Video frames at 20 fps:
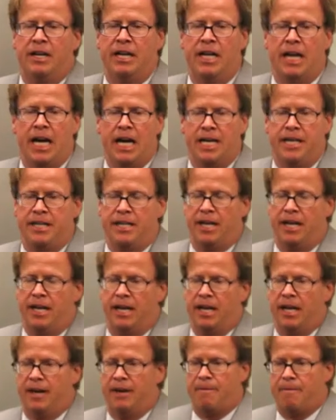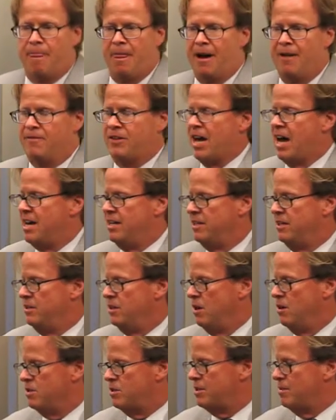And uh, I've gotten to
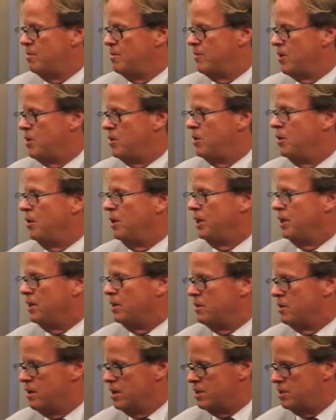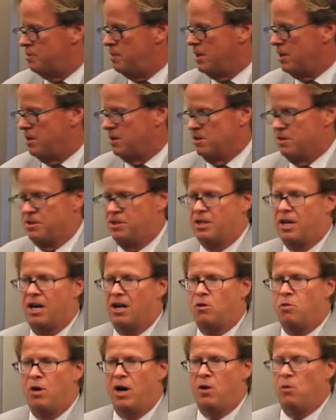know some of the earlier speakers
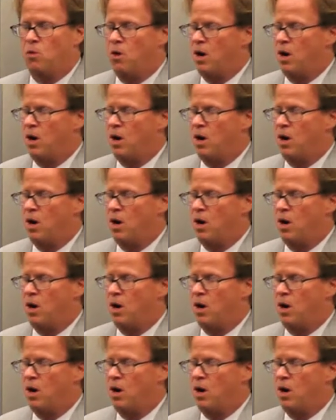uh, quite